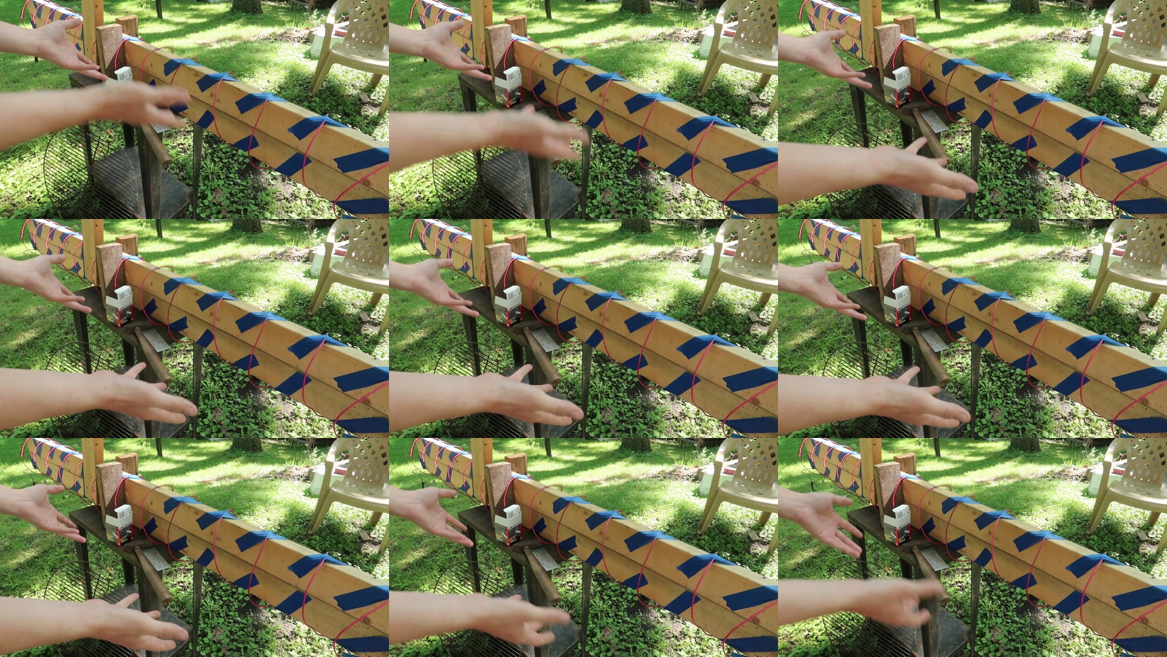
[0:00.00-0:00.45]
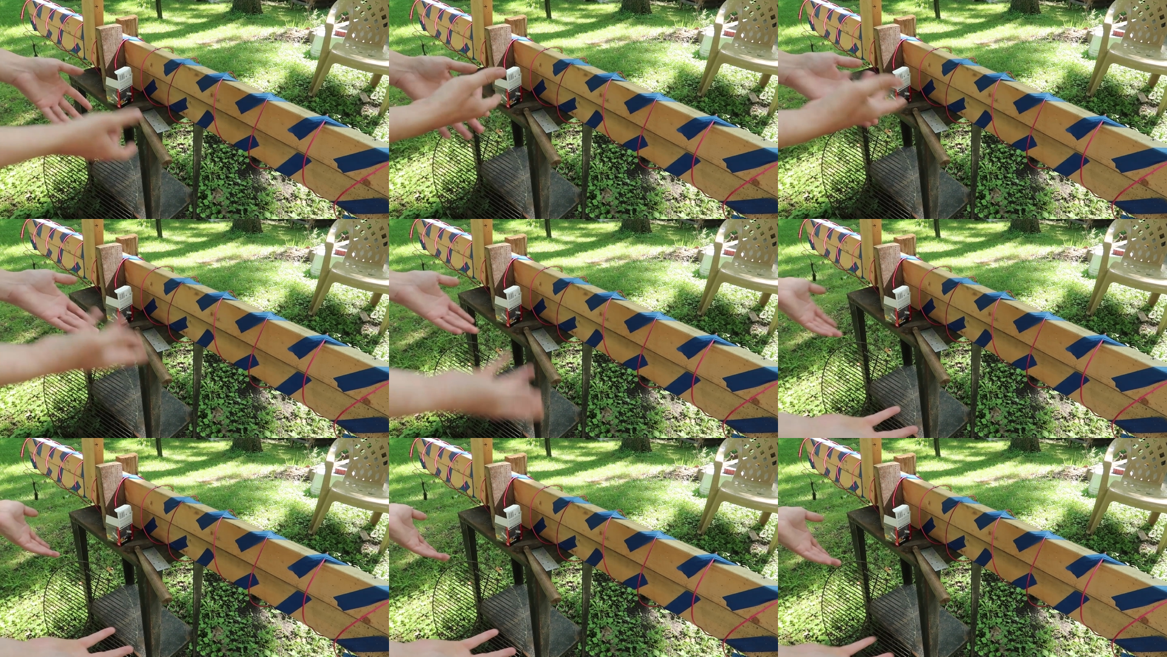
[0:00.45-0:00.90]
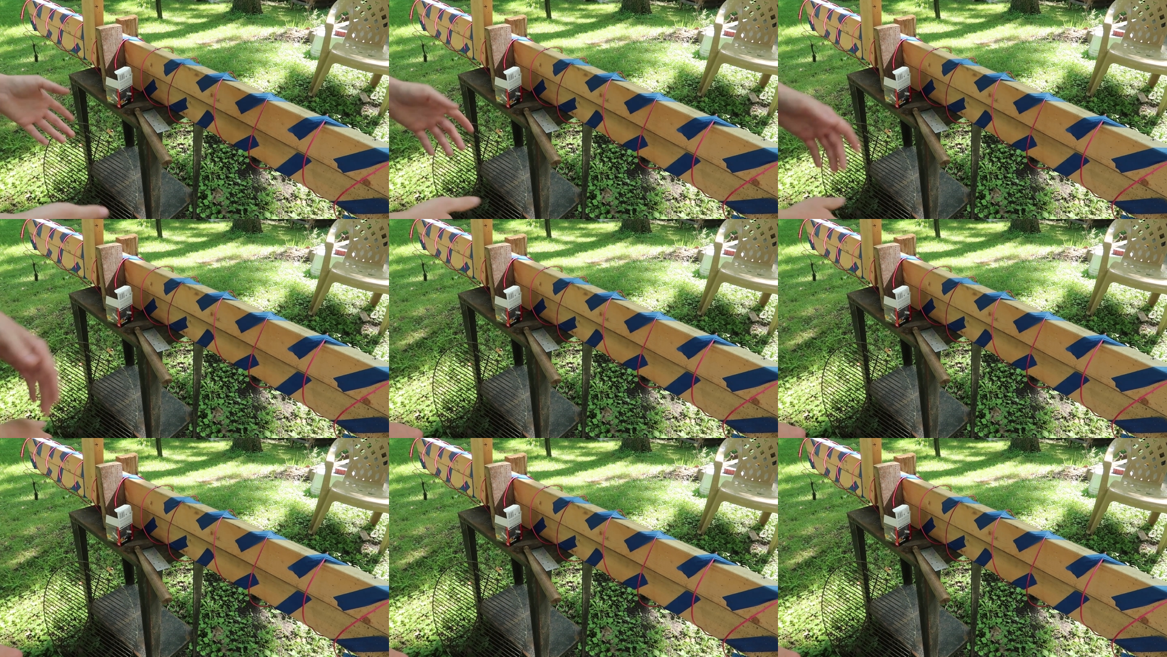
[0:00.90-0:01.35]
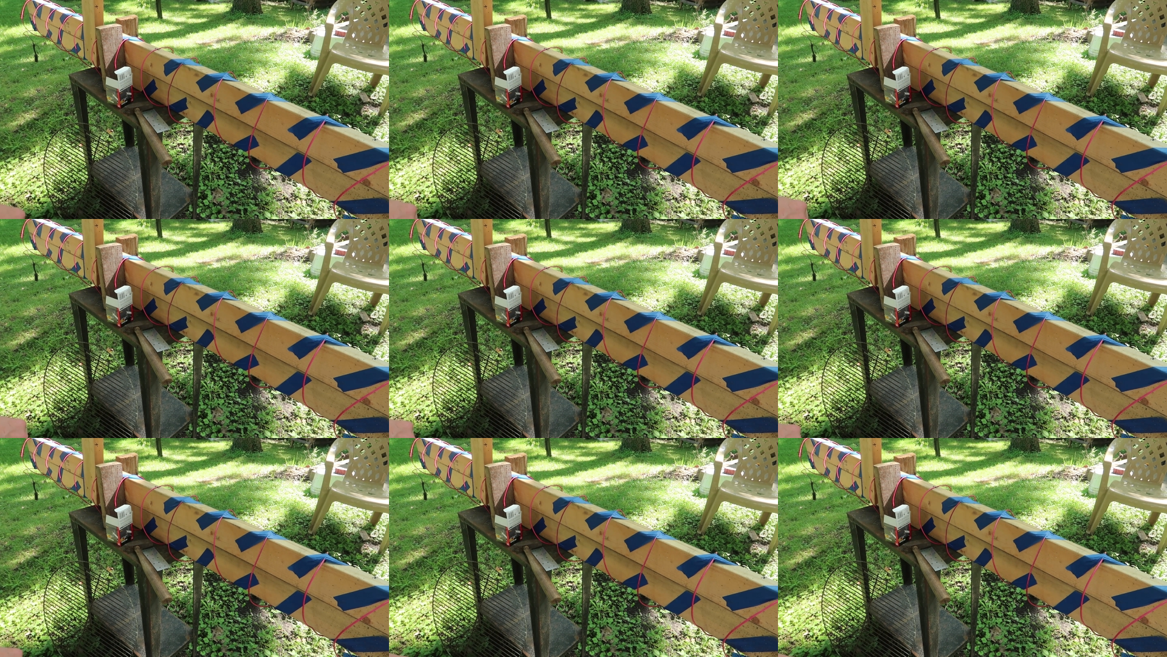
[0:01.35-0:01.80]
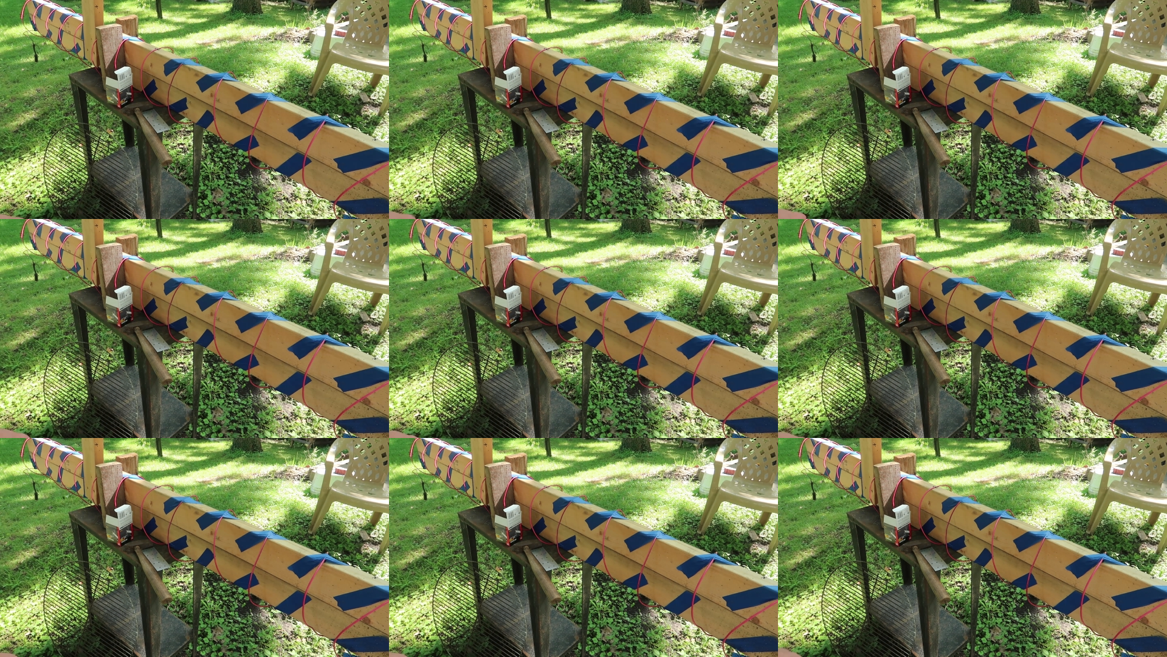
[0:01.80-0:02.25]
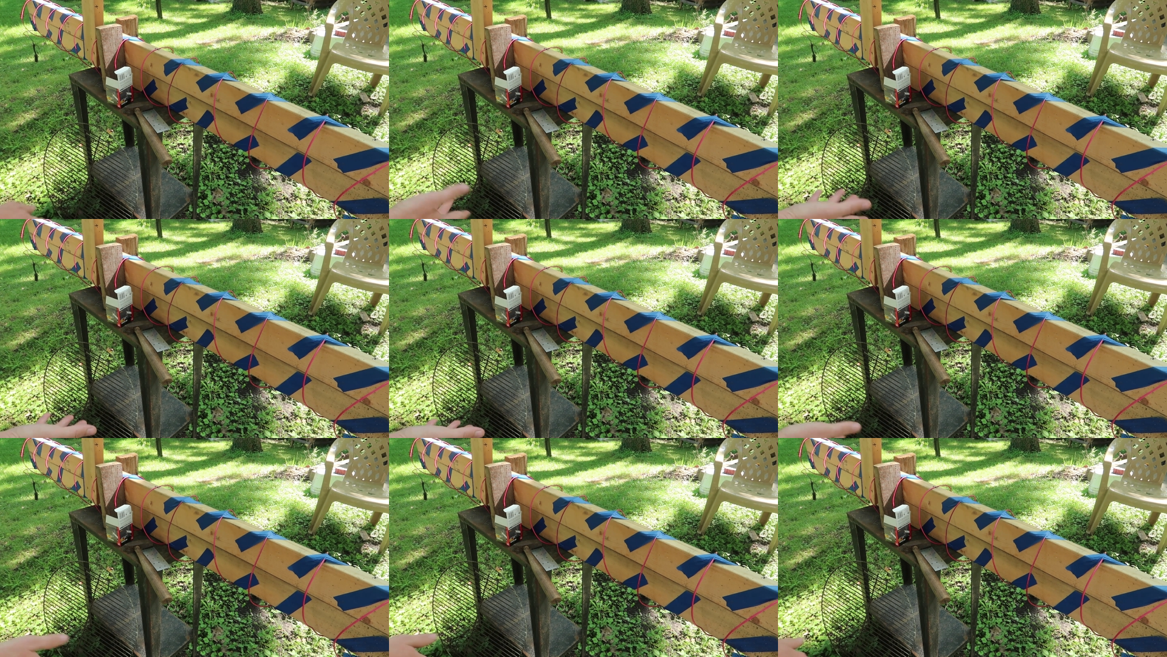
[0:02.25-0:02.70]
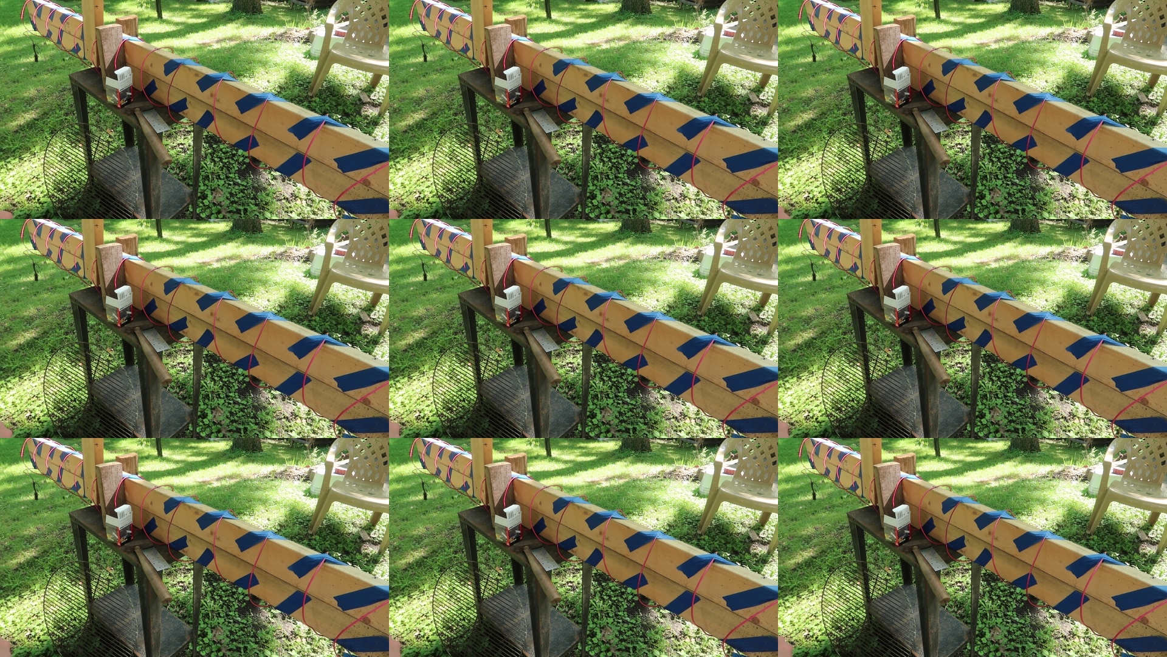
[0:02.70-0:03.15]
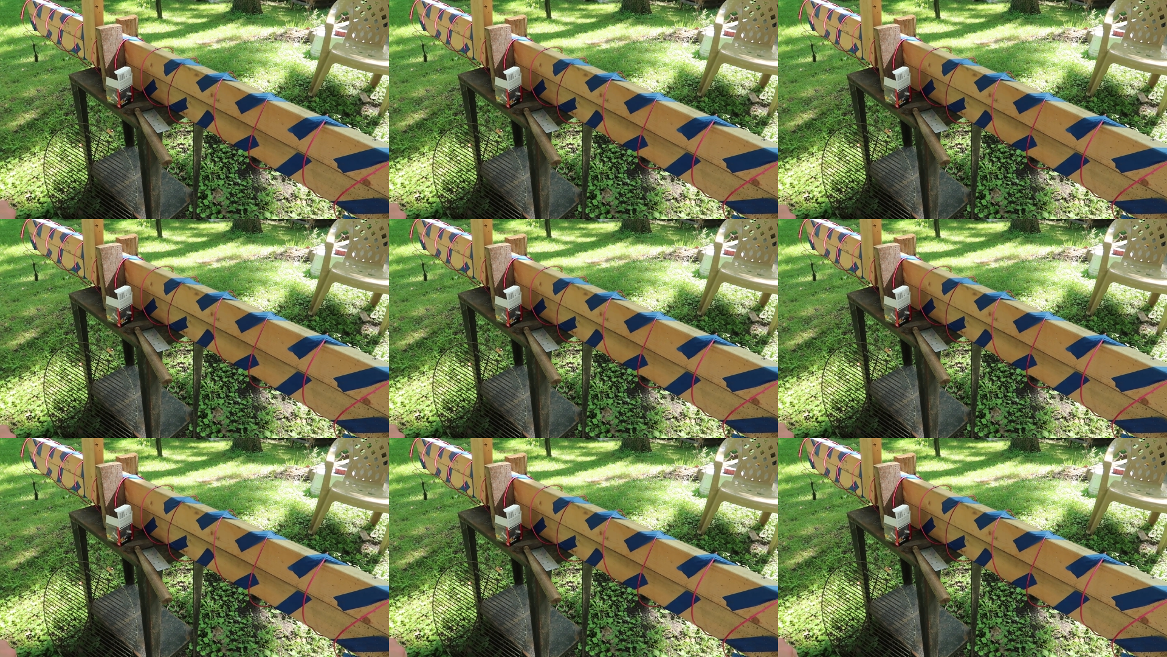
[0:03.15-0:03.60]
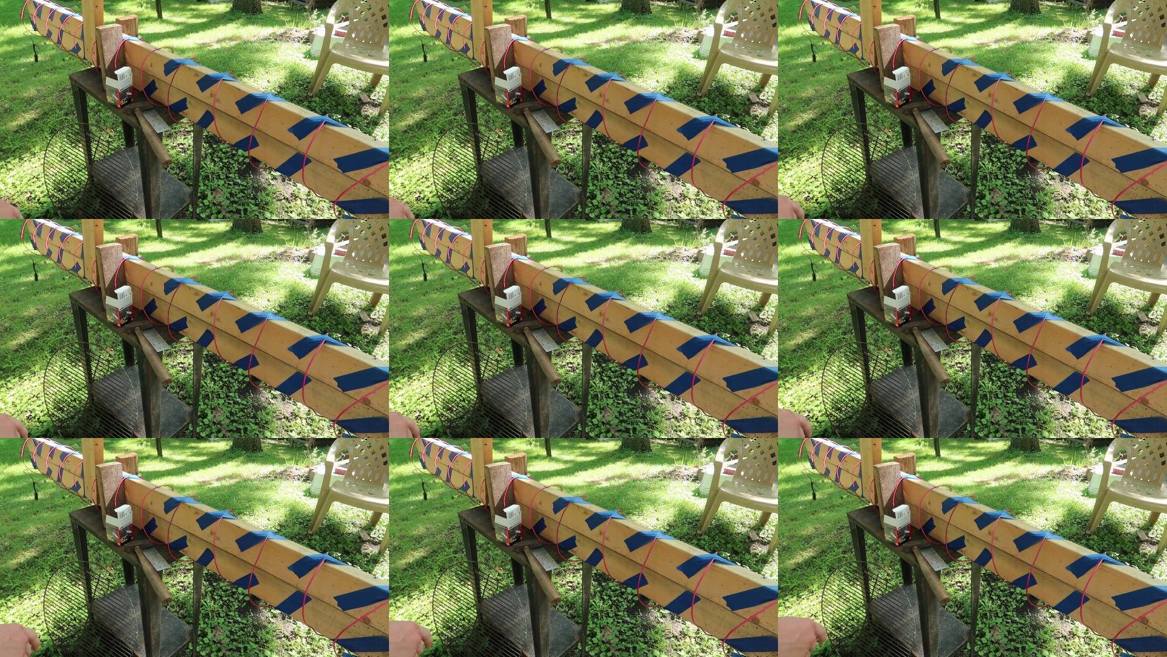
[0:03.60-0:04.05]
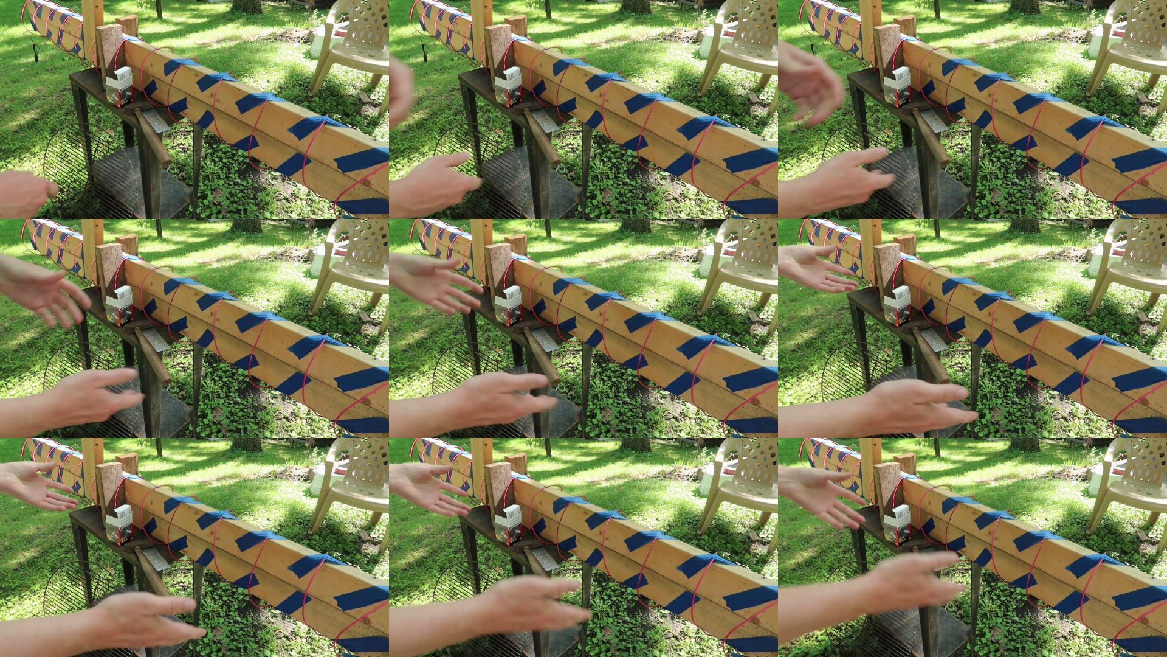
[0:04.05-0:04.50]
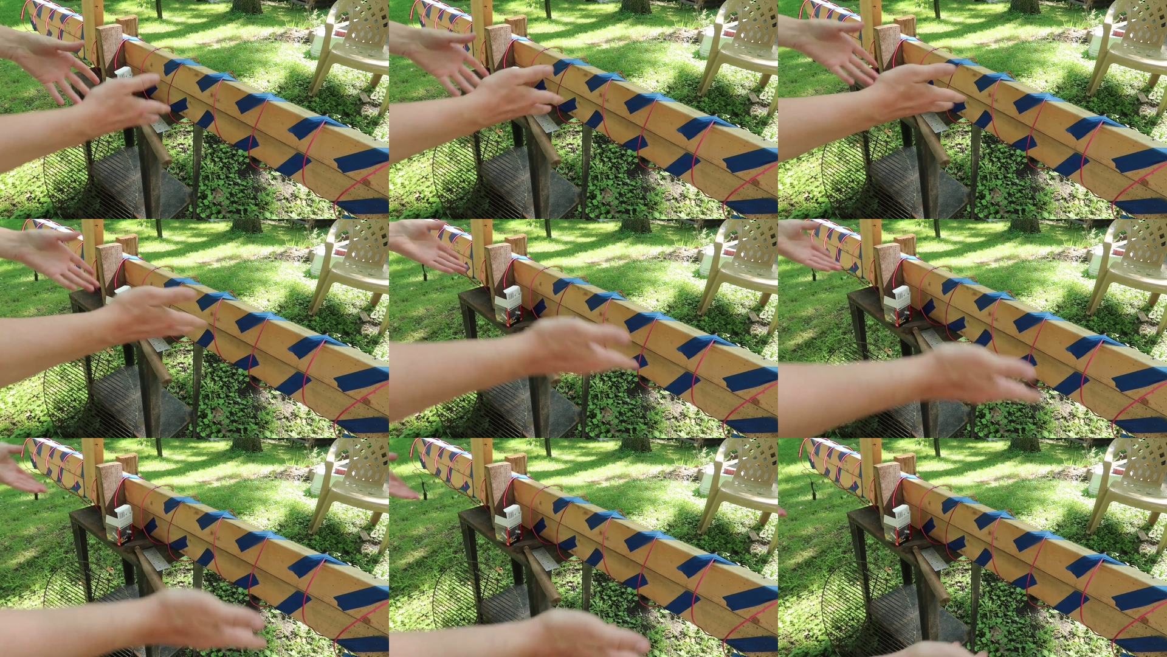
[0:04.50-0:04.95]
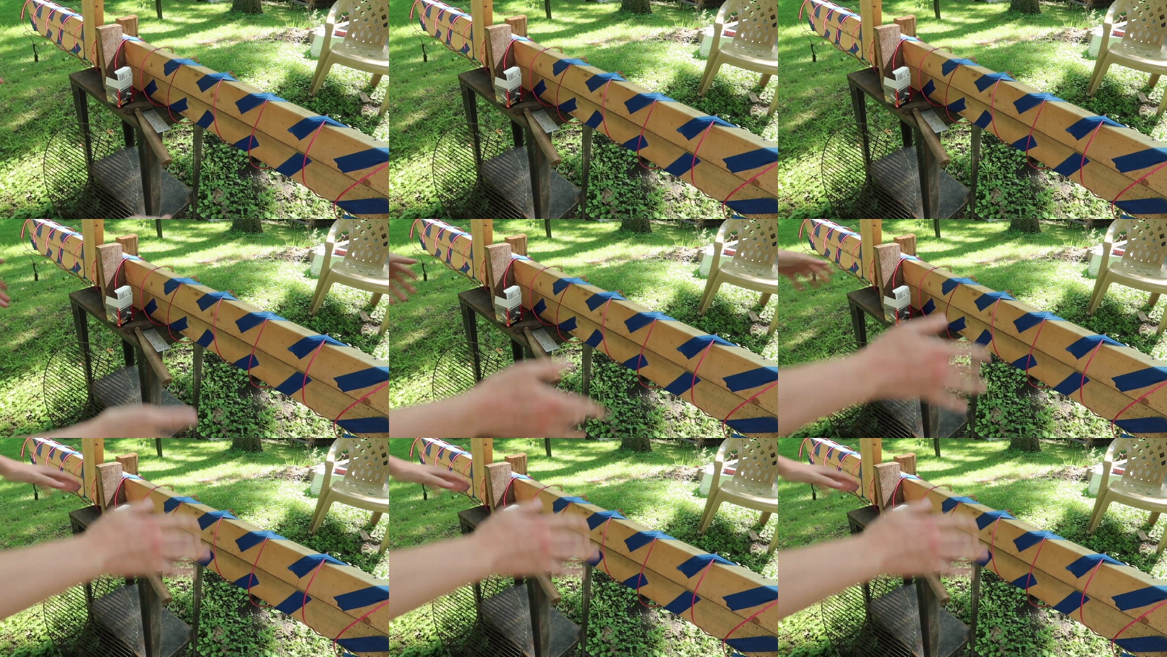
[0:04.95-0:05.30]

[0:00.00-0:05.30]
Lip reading: (no speaker visible)